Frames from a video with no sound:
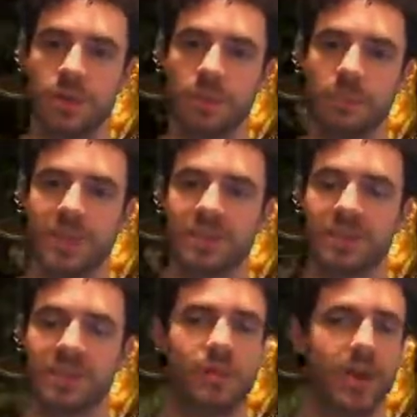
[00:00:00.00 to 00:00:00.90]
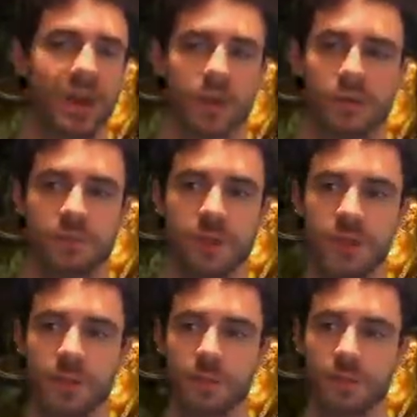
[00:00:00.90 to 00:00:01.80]
basically ran out of
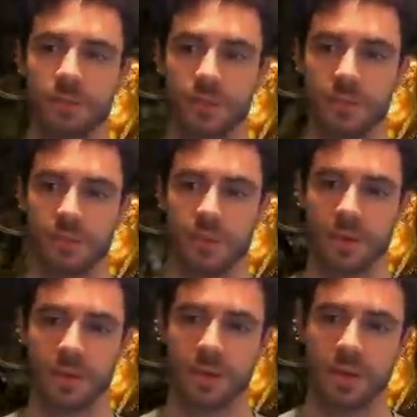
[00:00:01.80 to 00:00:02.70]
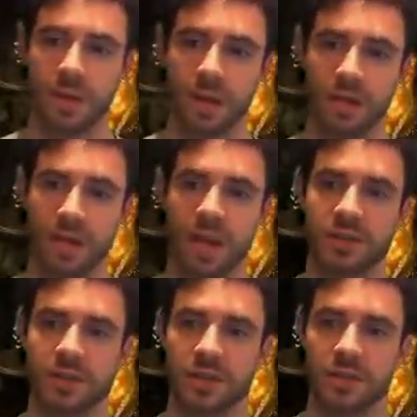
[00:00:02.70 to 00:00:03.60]
money. Like, they
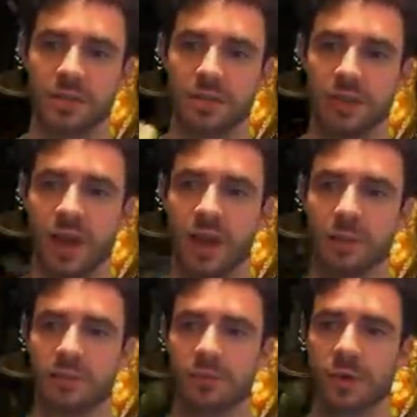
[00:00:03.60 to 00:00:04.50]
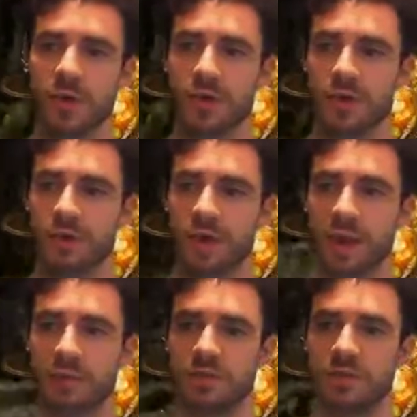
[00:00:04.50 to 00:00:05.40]
actually ran out of money and they ran
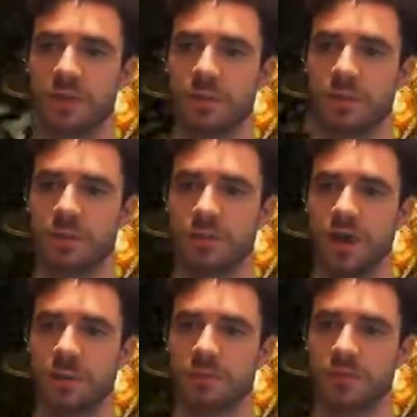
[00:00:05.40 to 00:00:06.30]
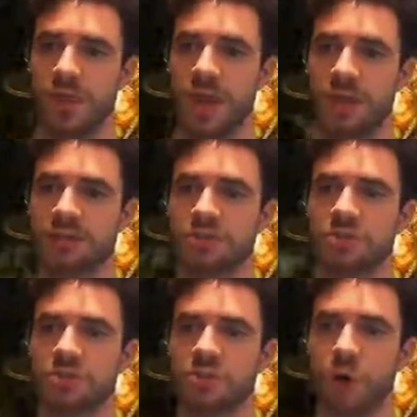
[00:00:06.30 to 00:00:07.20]
out of development time, so they had to
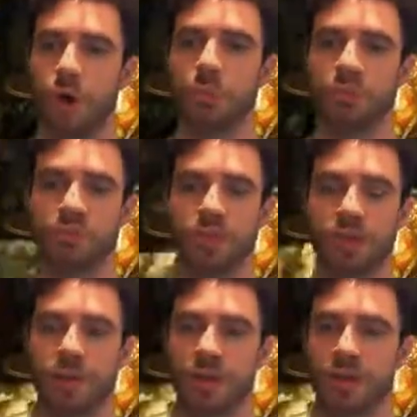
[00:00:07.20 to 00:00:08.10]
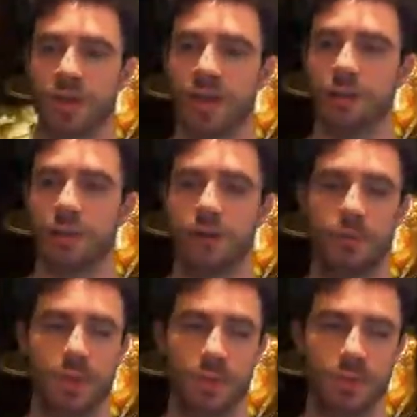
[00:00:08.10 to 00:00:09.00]
stop developing the game
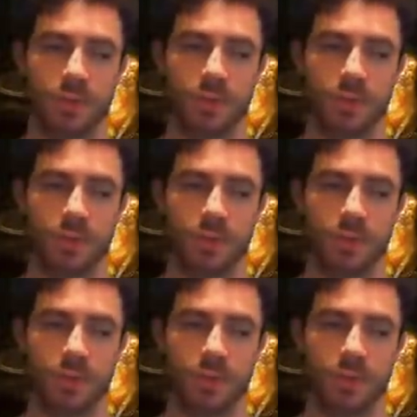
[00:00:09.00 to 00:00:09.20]
halfway through.